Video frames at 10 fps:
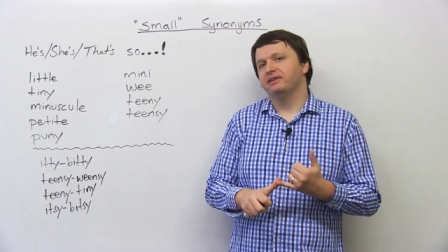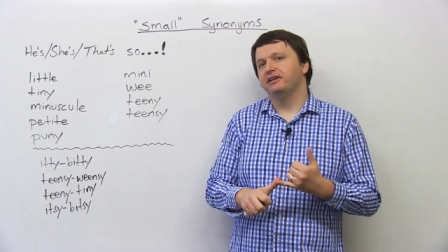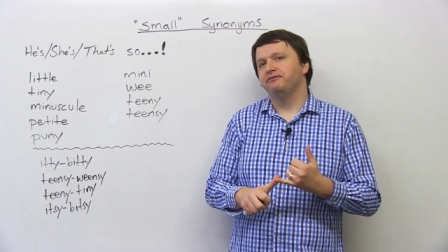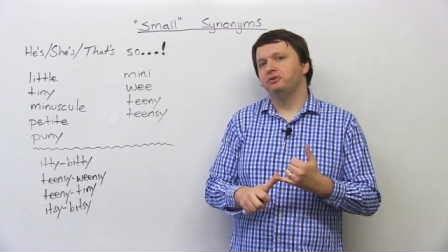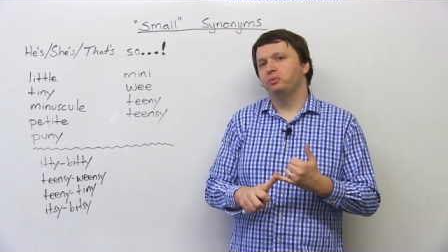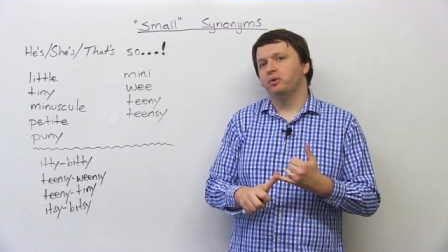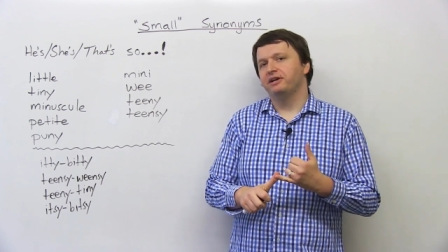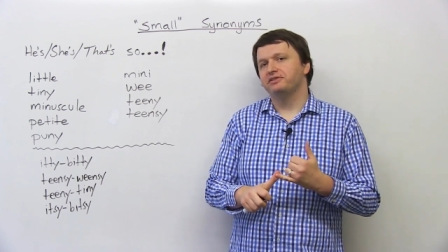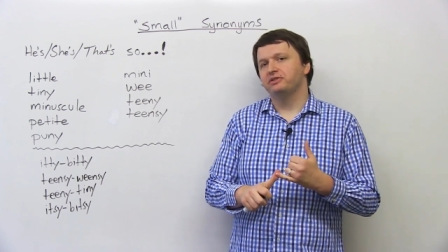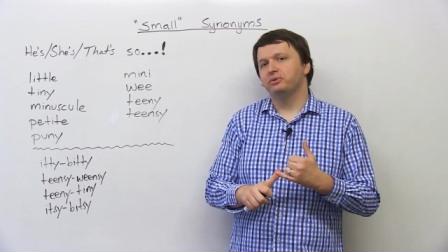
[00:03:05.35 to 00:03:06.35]
if you
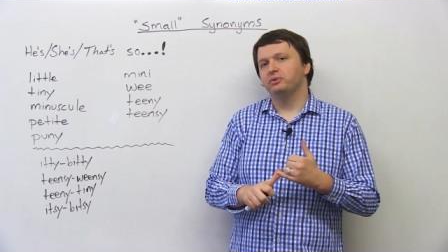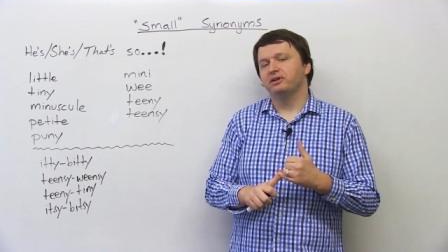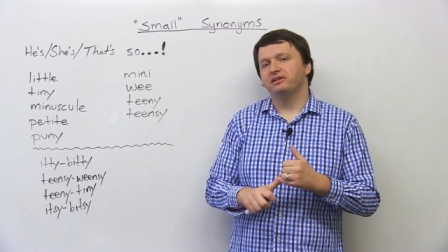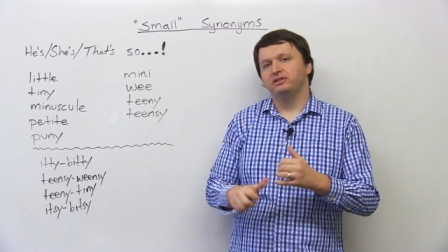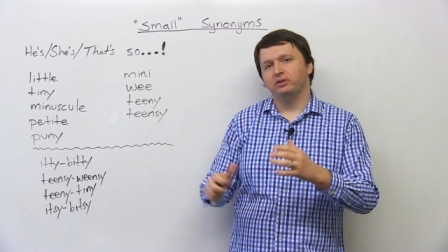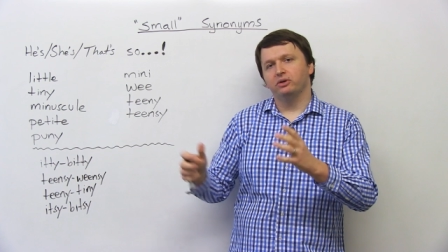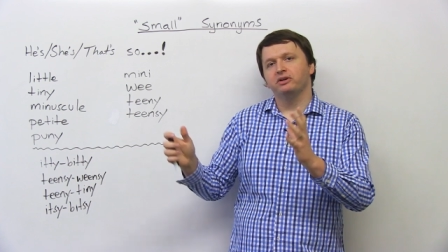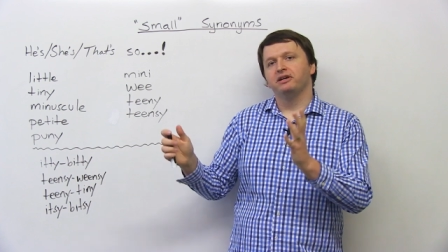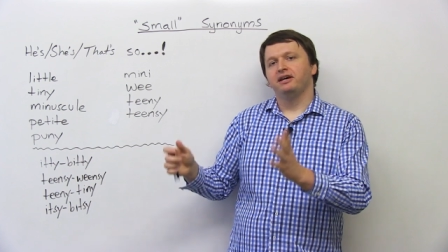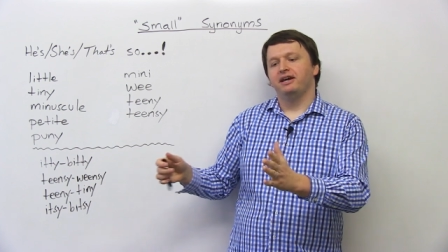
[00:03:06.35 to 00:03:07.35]
want to, you
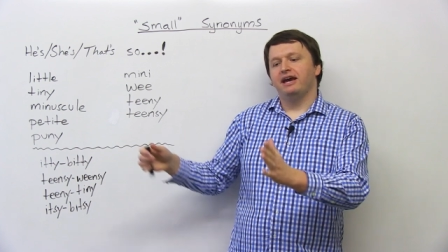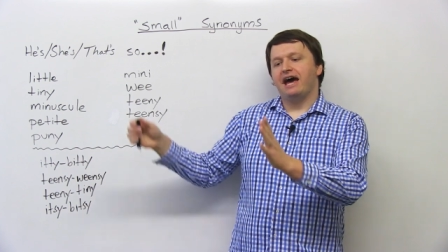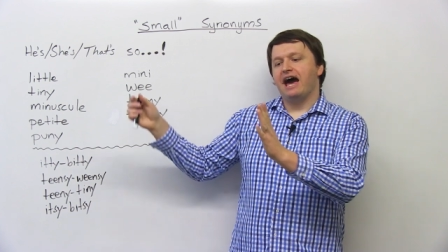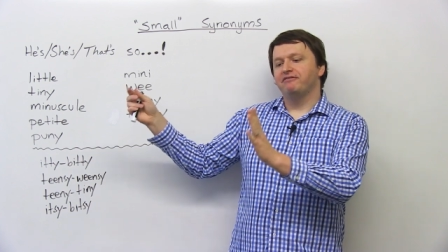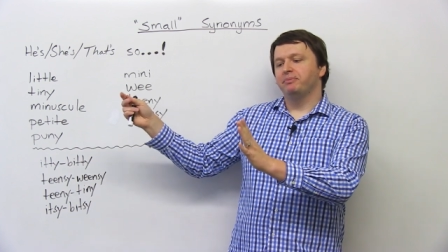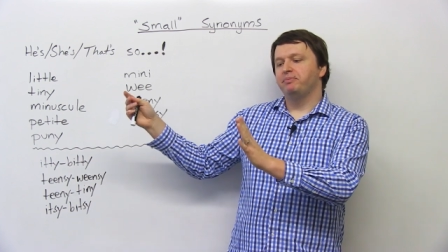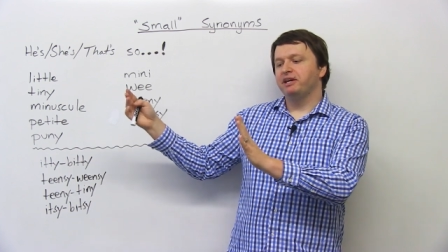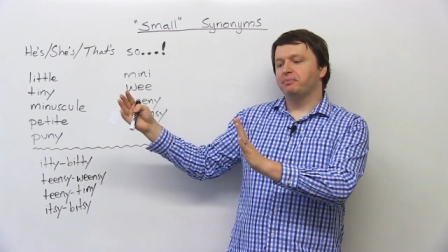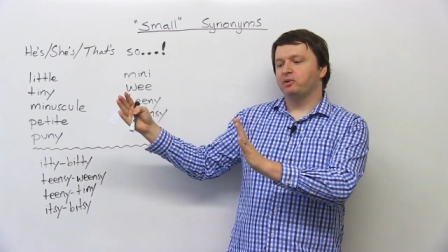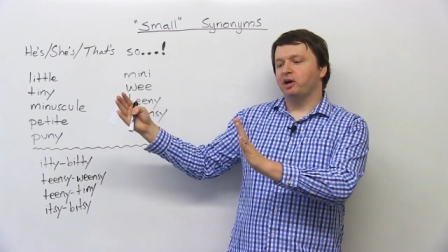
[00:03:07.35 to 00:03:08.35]
know, have a
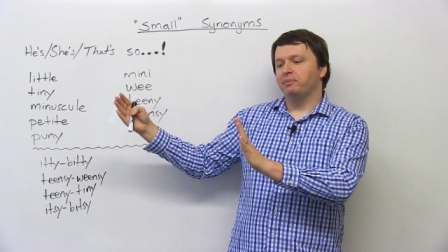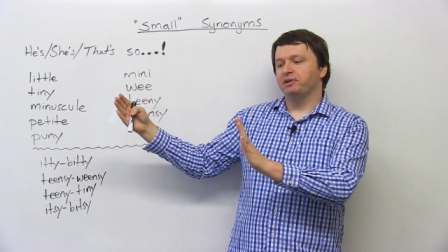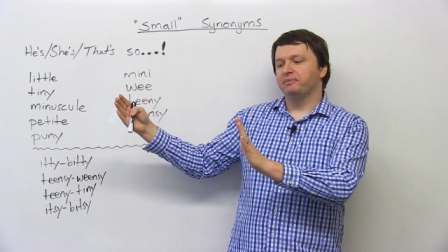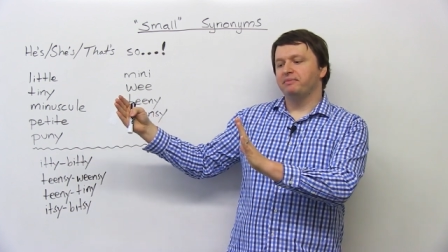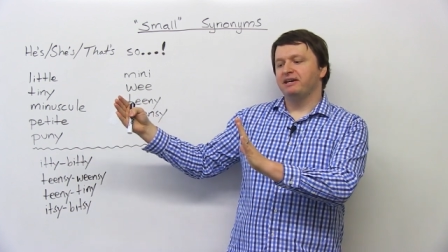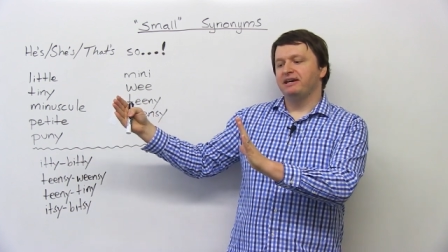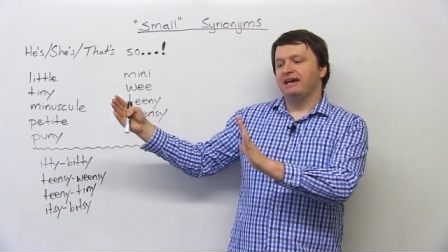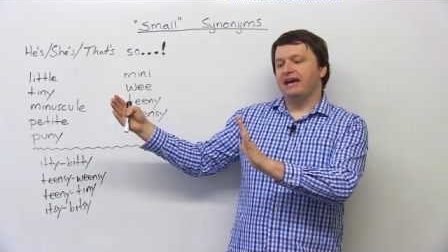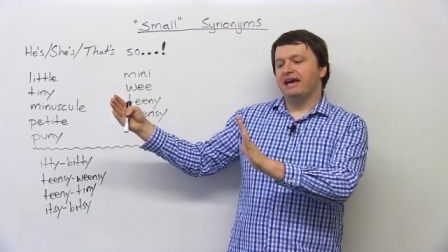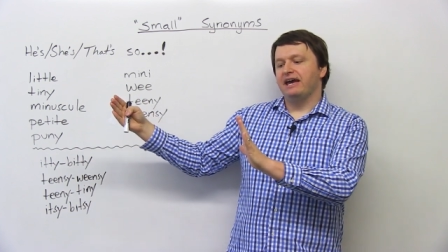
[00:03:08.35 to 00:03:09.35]
big problem,
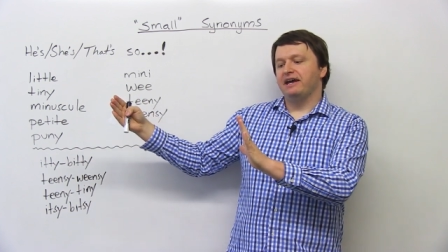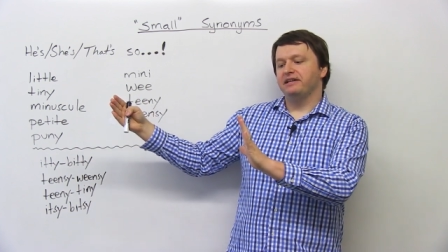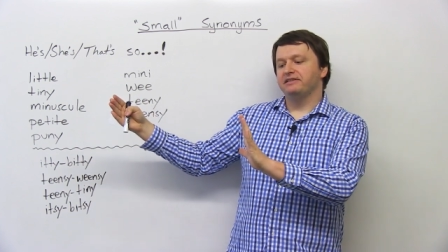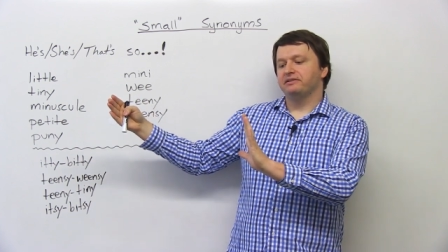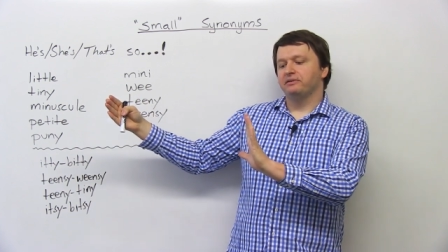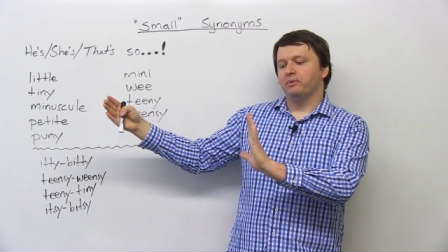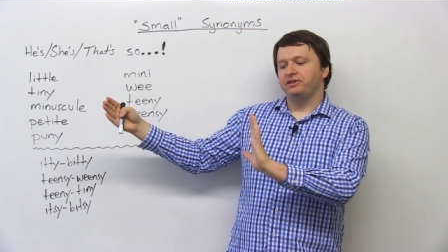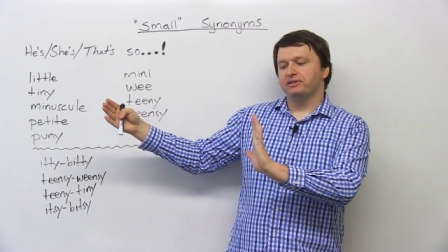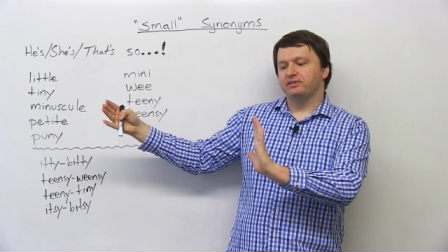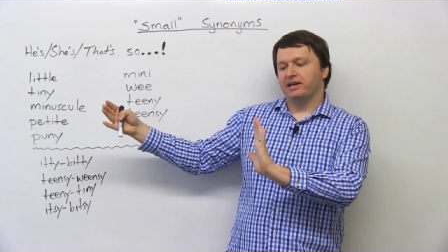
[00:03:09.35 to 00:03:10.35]
and when
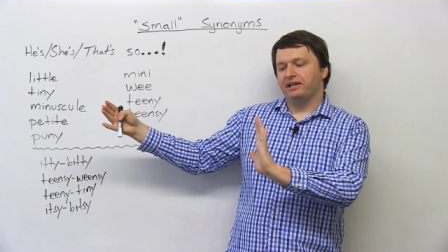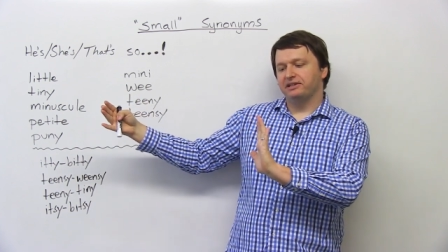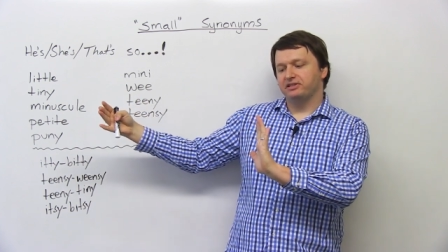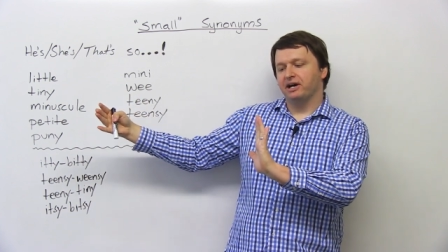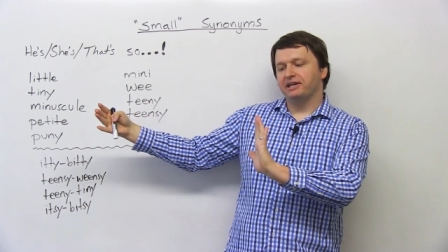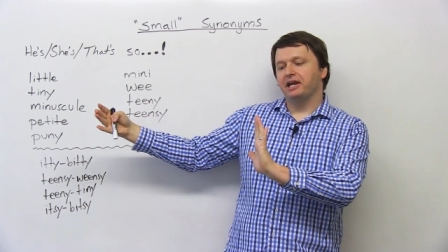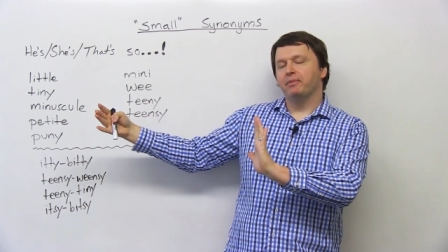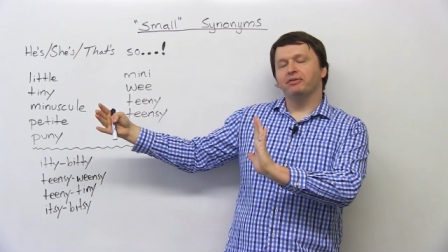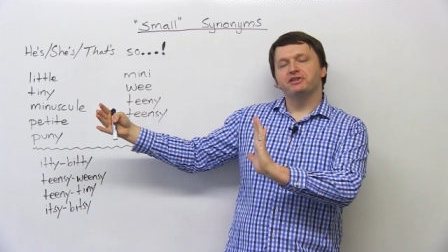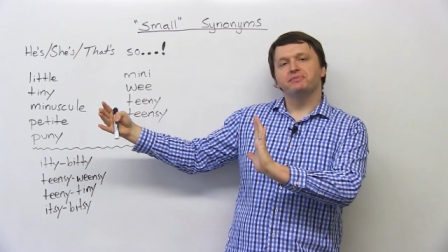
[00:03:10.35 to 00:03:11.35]
you're talking
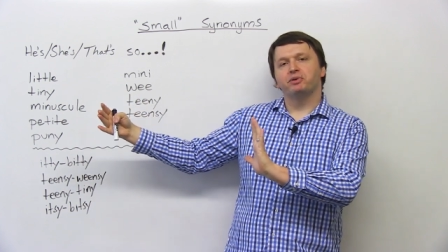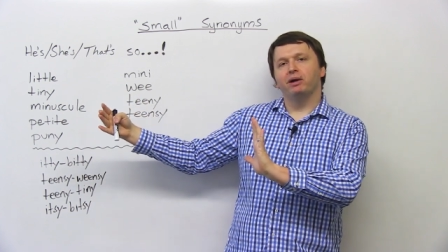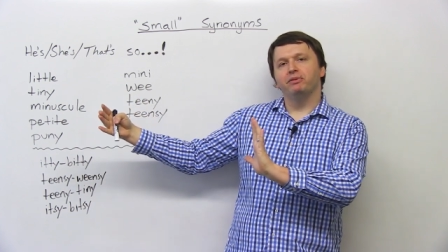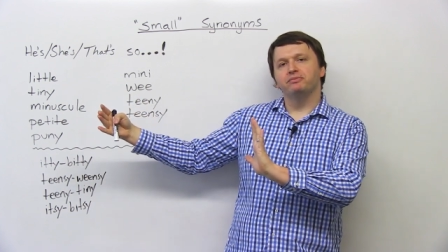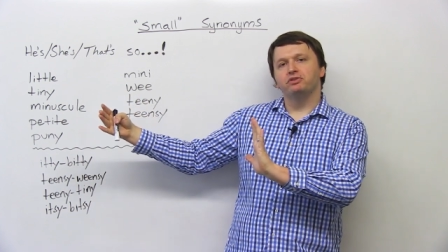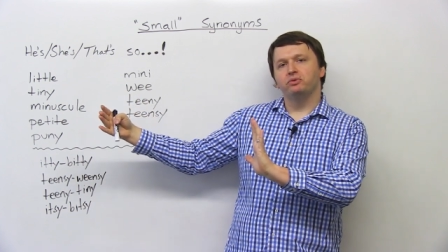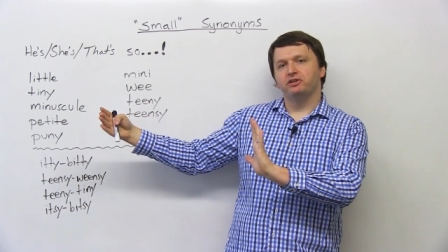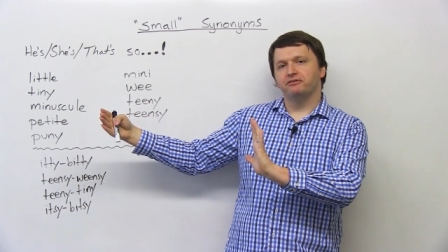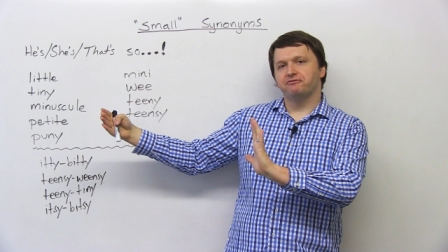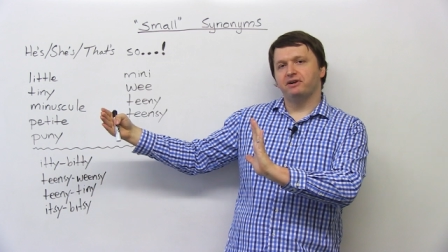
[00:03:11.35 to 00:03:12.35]
about this problem to
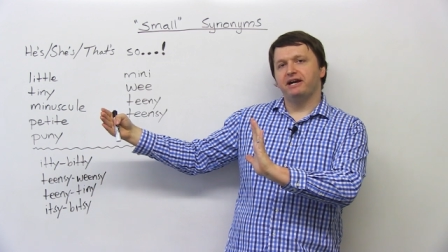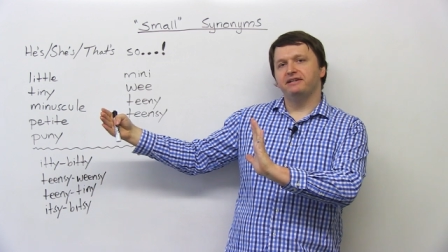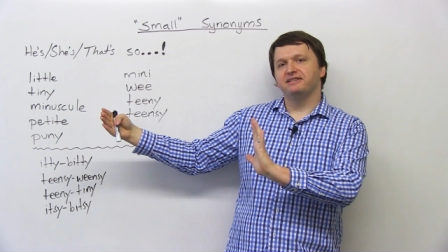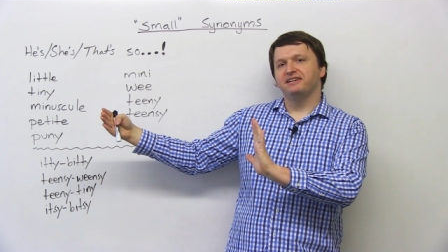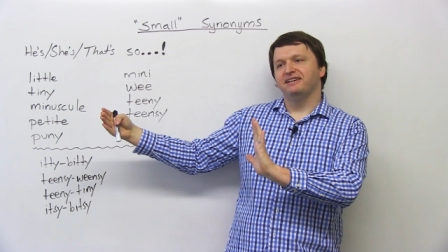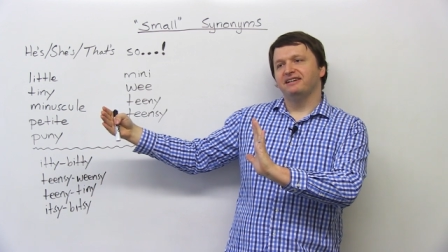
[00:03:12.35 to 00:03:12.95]
your friend,